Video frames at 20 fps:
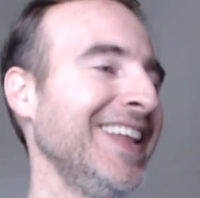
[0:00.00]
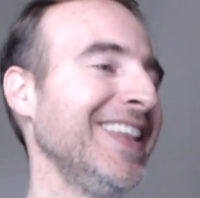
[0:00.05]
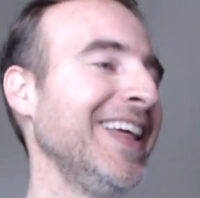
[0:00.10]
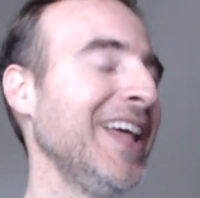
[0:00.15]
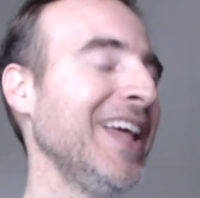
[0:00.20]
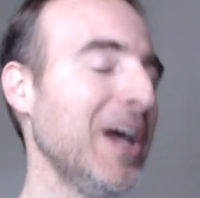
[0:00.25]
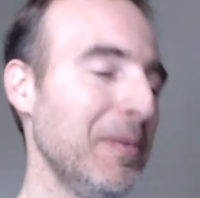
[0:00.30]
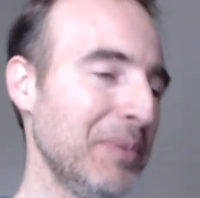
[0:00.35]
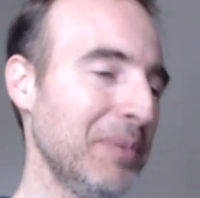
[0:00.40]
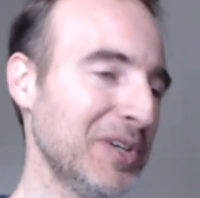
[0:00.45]
they
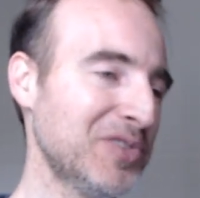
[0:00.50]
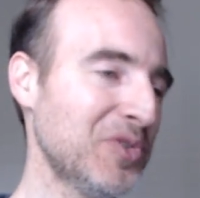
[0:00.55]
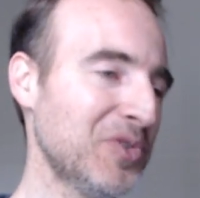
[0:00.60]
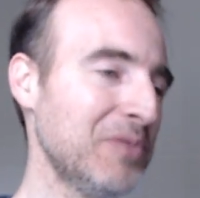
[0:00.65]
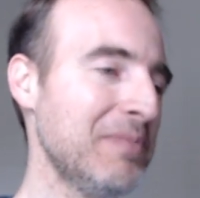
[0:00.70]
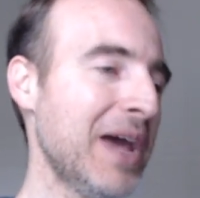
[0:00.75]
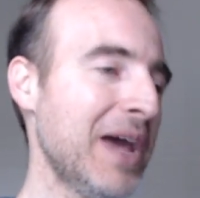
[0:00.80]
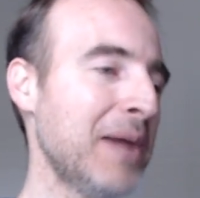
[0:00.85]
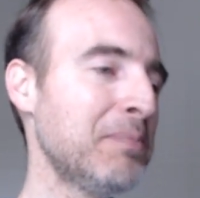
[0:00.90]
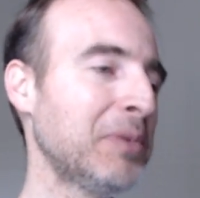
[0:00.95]
help us
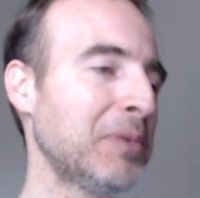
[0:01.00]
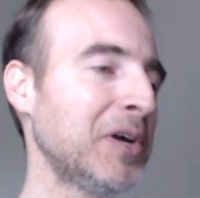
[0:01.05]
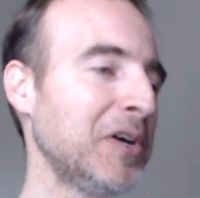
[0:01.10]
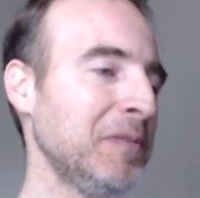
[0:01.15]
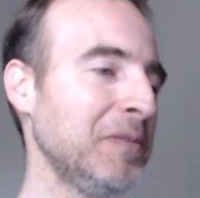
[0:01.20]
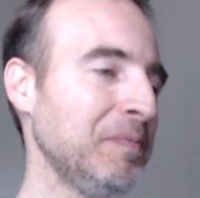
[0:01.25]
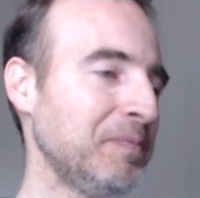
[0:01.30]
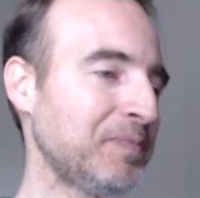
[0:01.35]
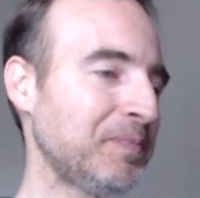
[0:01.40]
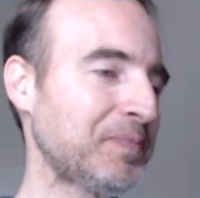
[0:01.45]

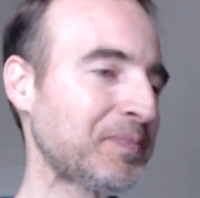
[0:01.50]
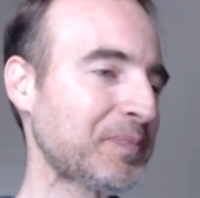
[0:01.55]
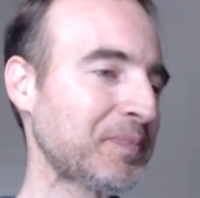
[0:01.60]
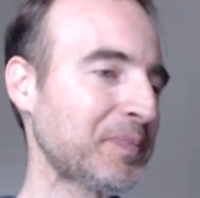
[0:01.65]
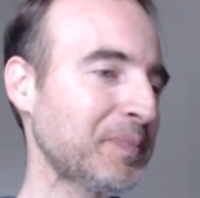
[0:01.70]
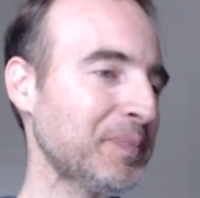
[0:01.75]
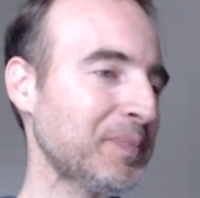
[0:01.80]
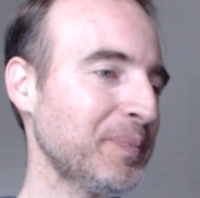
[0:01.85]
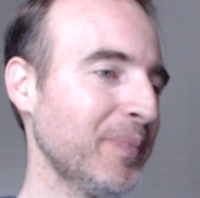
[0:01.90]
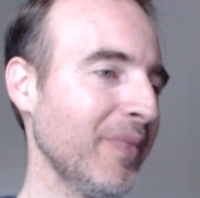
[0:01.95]
remember.
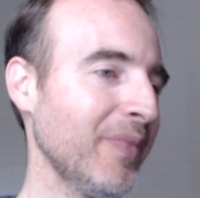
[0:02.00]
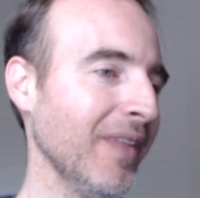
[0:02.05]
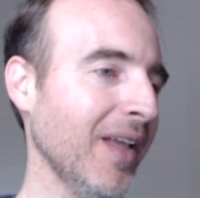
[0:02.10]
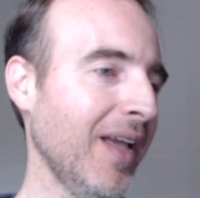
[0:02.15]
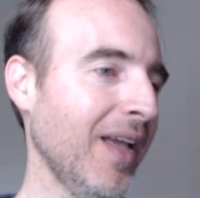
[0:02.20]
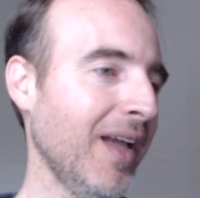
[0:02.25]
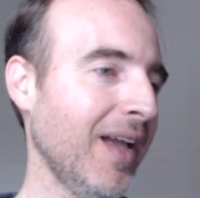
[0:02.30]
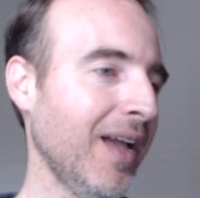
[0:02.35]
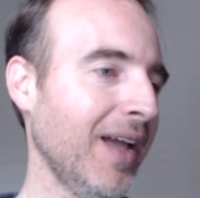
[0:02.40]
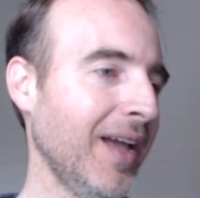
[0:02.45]

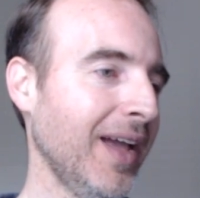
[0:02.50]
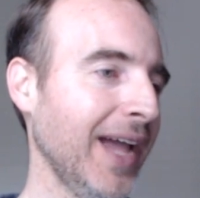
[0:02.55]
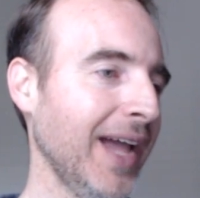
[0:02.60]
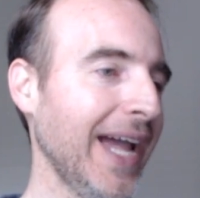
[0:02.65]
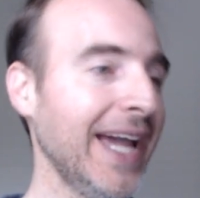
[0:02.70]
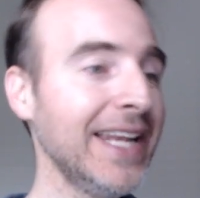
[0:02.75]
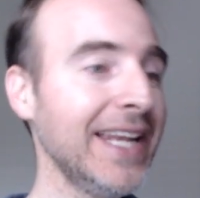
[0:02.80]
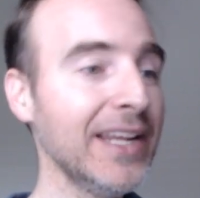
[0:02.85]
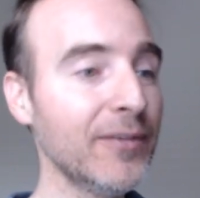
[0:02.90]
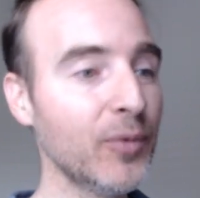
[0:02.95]

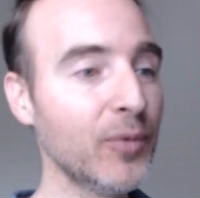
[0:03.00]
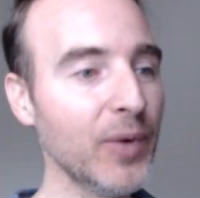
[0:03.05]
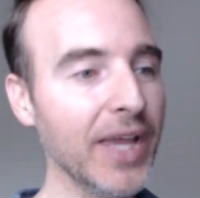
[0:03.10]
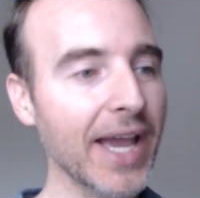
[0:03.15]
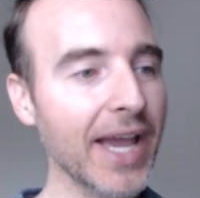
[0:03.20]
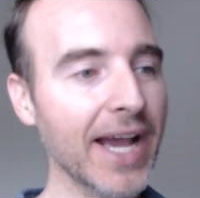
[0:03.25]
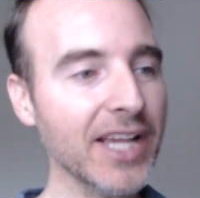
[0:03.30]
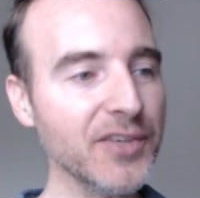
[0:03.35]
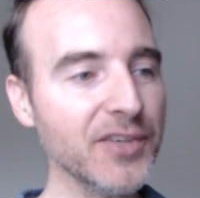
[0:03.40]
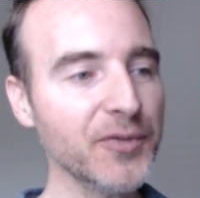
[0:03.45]
And if we
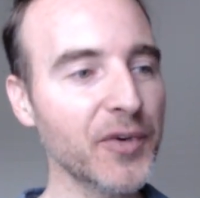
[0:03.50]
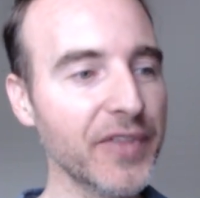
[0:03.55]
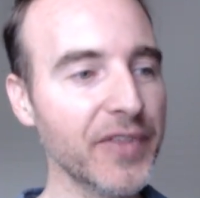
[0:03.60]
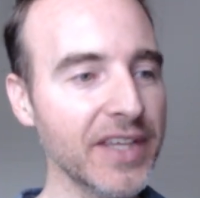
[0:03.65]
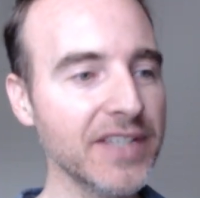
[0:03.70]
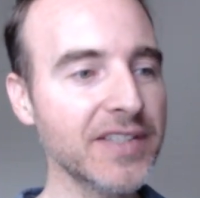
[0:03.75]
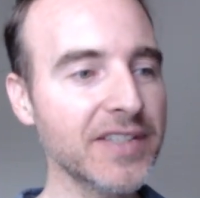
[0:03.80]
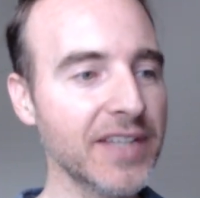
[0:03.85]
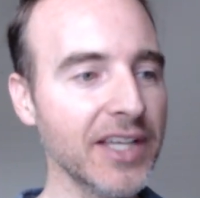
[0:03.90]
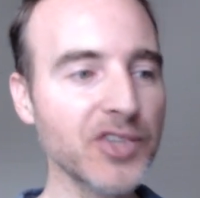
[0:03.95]
ask for
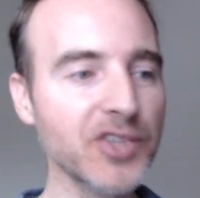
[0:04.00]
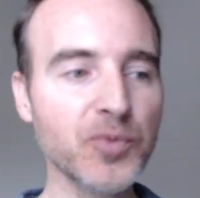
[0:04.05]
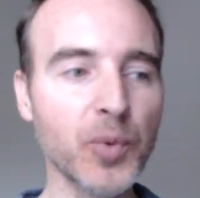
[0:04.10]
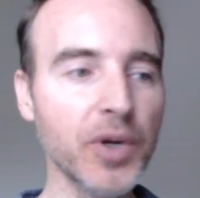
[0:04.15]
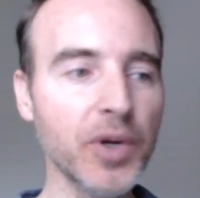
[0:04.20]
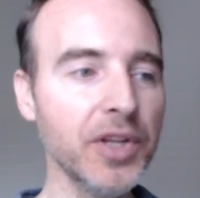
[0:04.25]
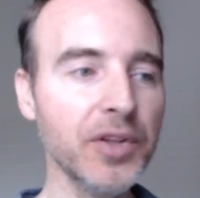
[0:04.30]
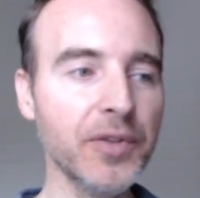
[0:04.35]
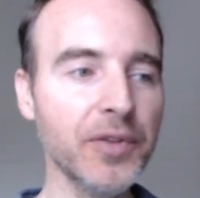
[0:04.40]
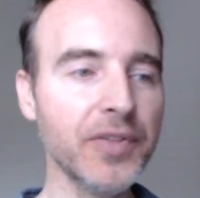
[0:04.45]
these things,
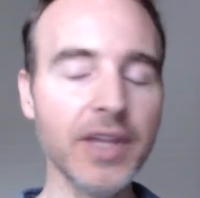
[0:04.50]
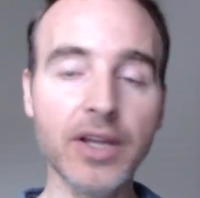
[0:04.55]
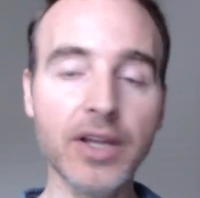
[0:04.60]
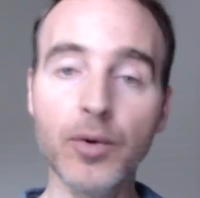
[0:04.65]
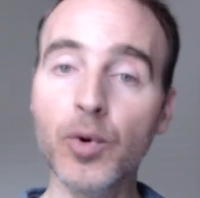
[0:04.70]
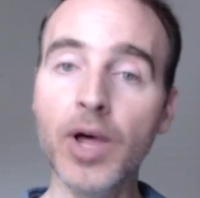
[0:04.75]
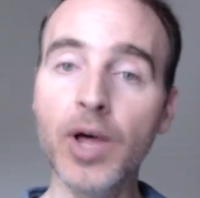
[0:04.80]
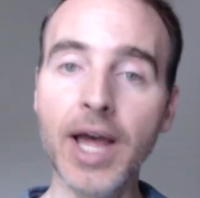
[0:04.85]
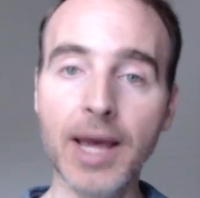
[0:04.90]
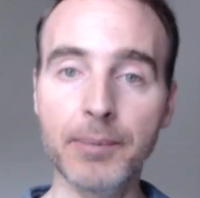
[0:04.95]
what do you think
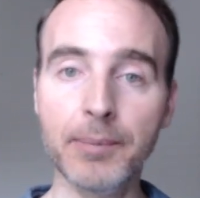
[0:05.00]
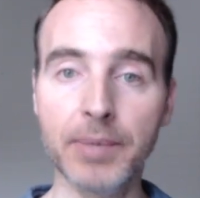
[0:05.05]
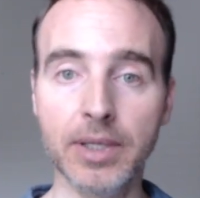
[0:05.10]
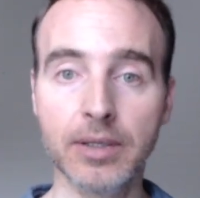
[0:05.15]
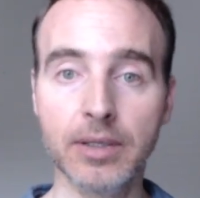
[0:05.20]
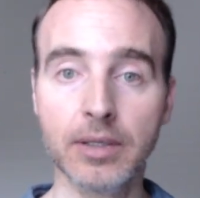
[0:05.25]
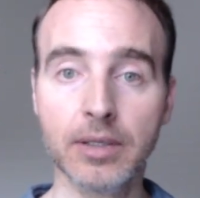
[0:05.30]
will happen?